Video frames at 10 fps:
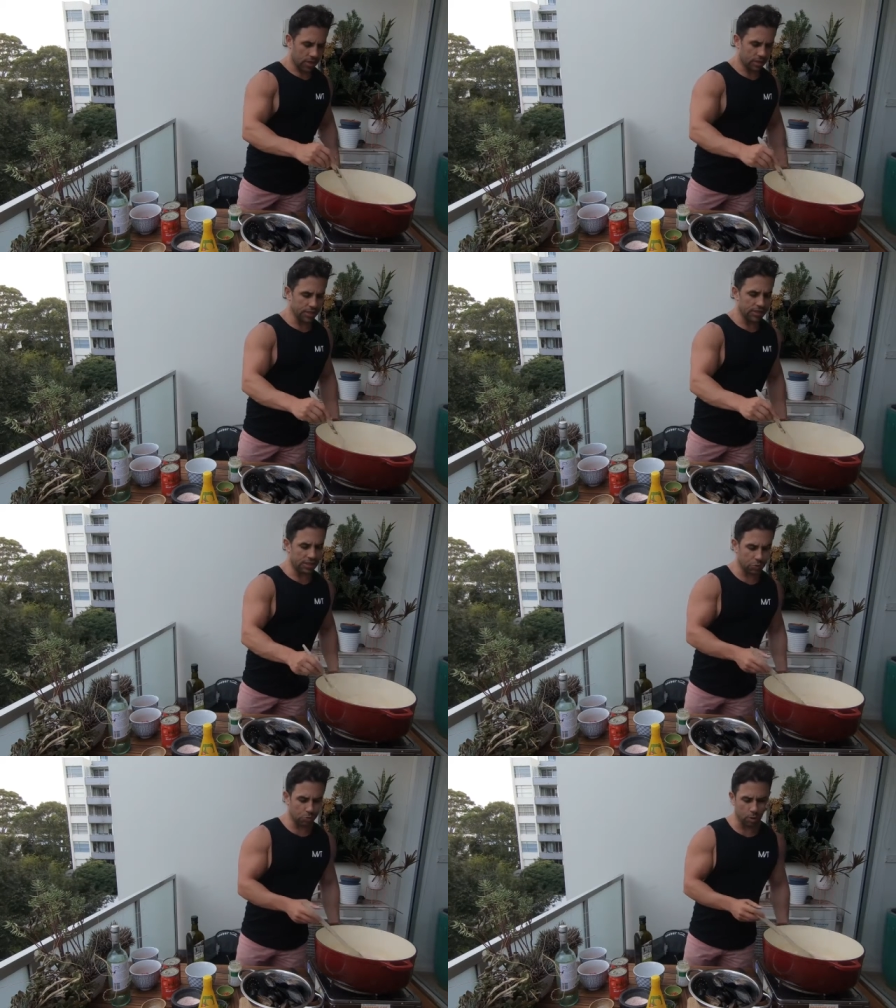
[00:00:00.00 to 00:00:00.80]
and this
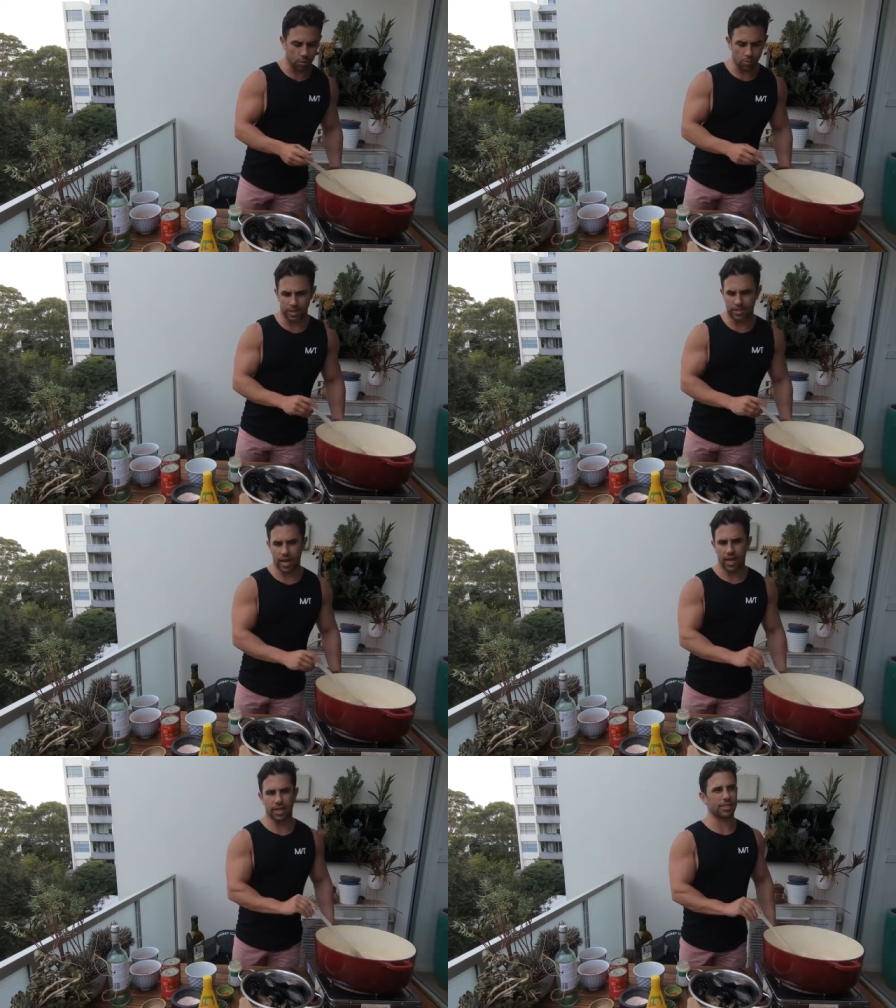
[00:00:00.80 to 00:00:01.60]
dish probably
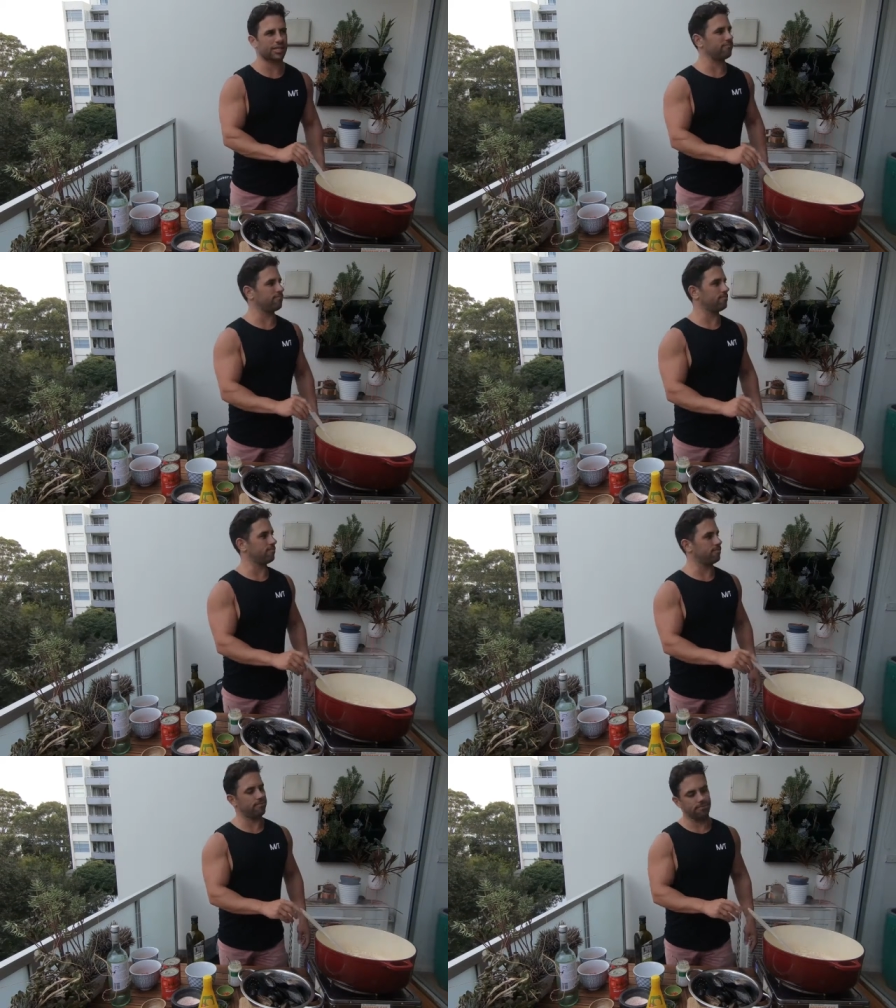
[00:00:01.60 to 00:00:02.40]
takes
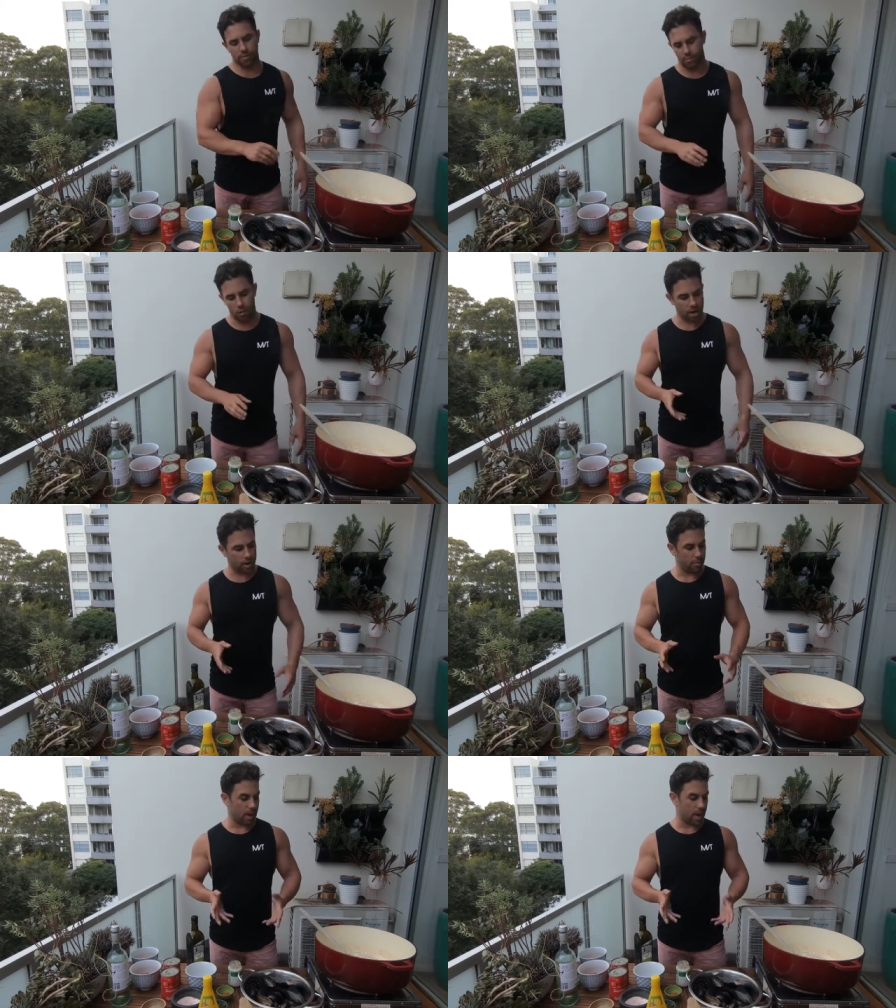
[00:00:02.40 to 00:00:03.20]

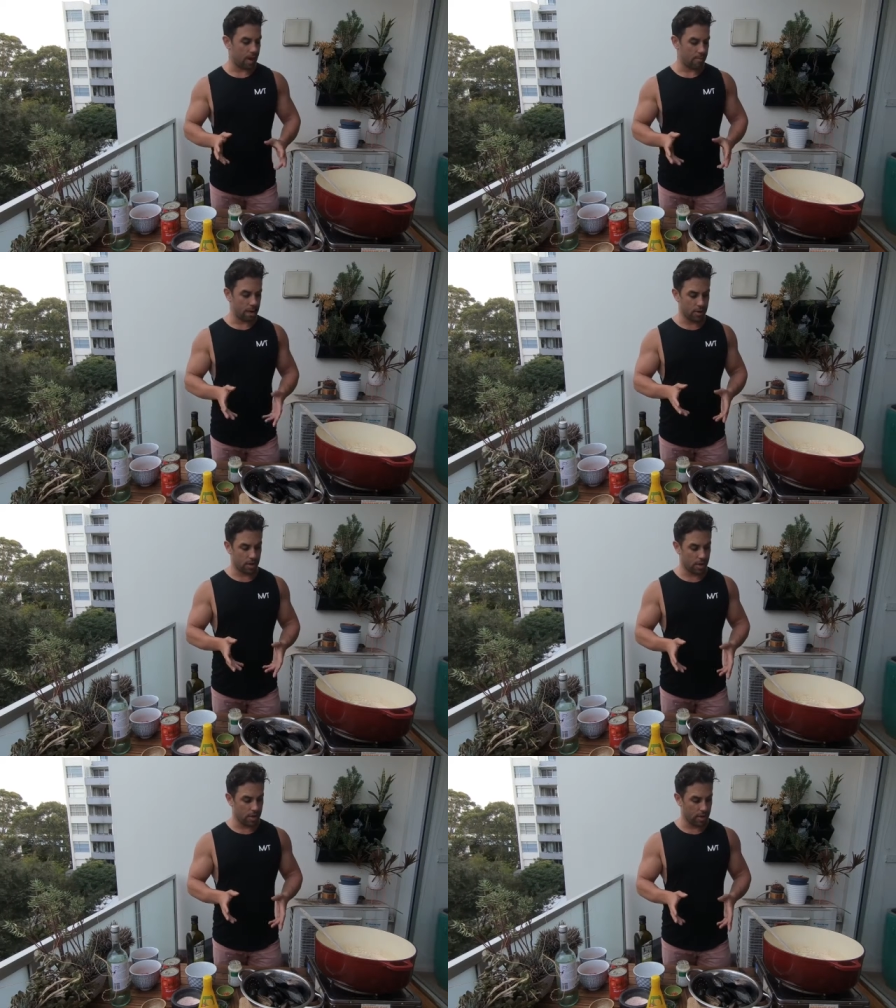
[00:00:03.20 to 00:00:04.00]
around about
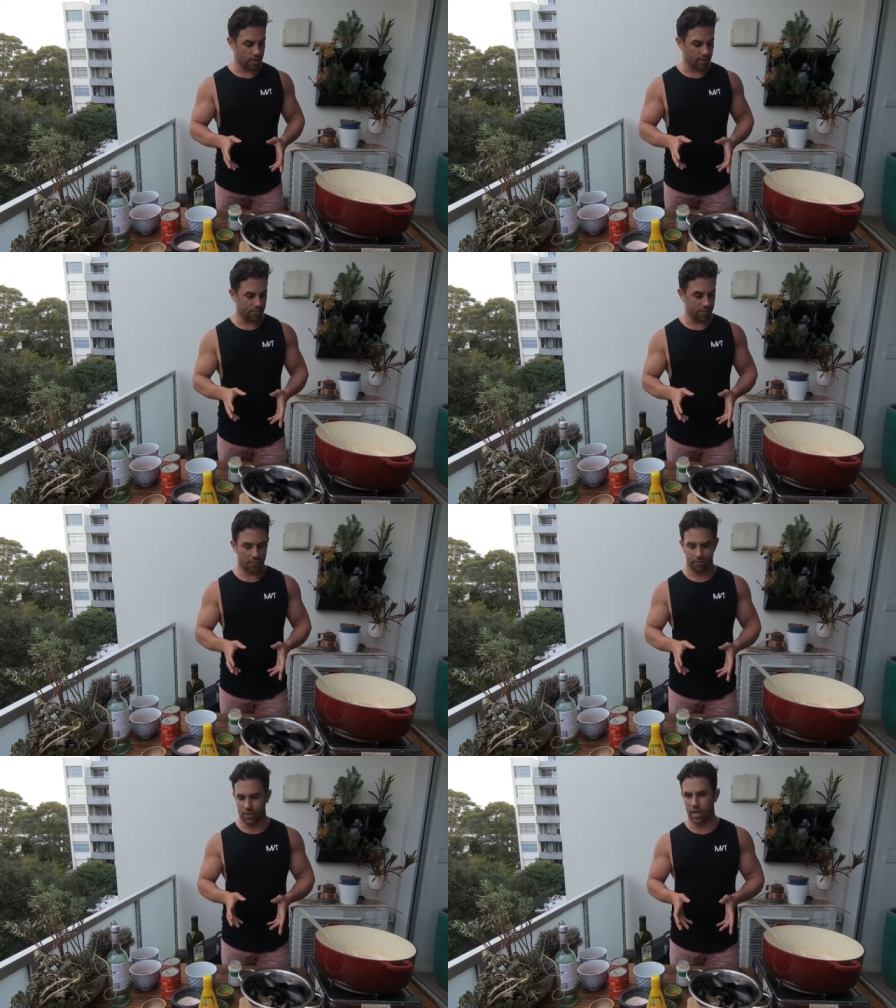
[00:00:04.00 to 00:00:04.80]
maybe
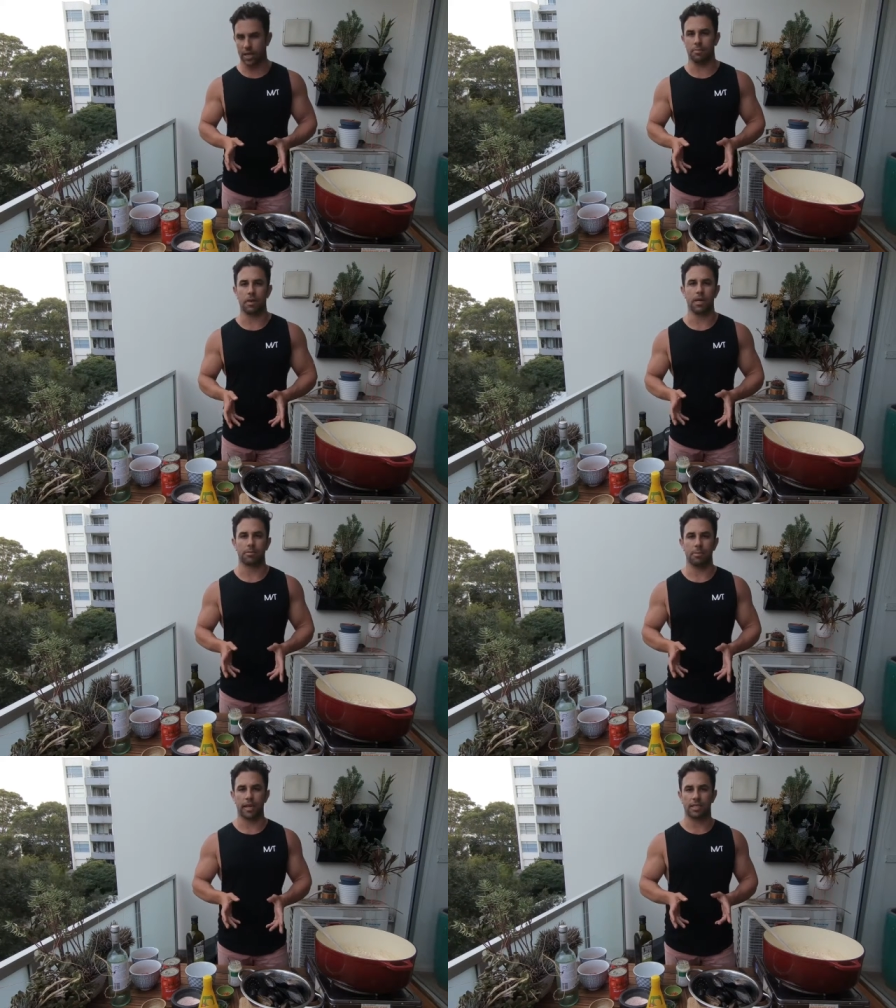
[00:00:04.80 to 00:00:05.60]
15
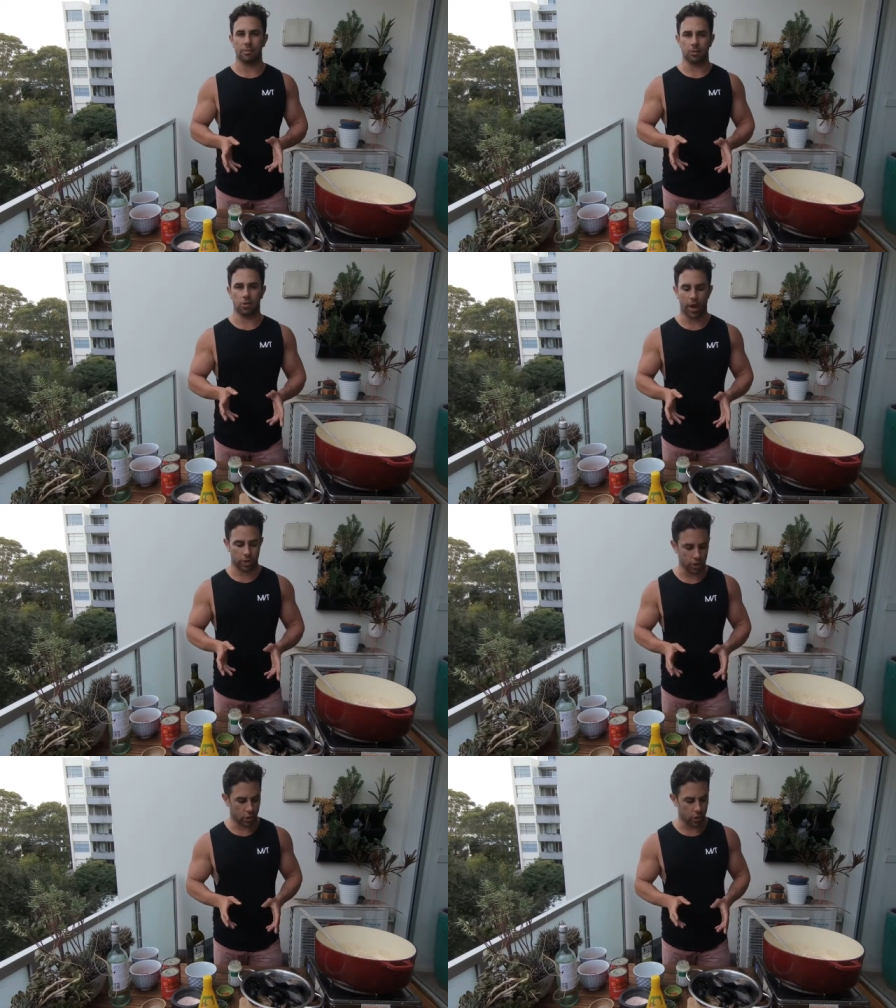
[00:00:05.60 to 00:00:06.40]
minutes maximum to
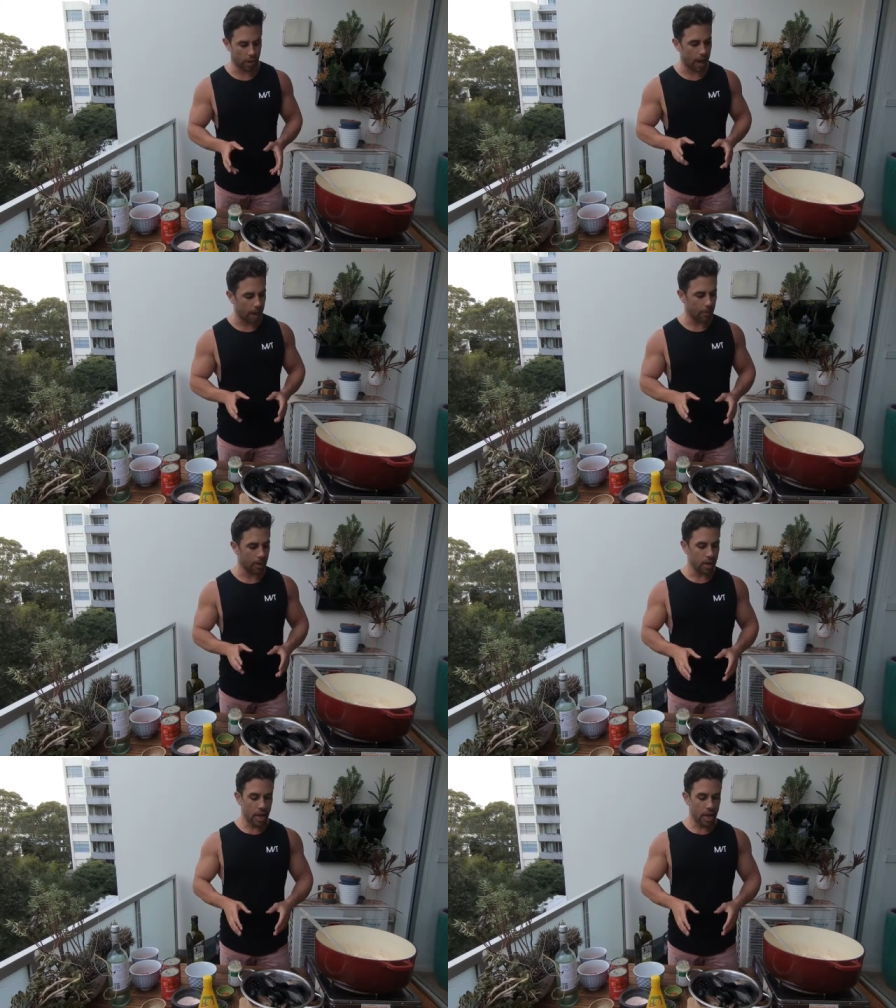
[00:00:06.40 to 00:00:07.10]
actually cook up.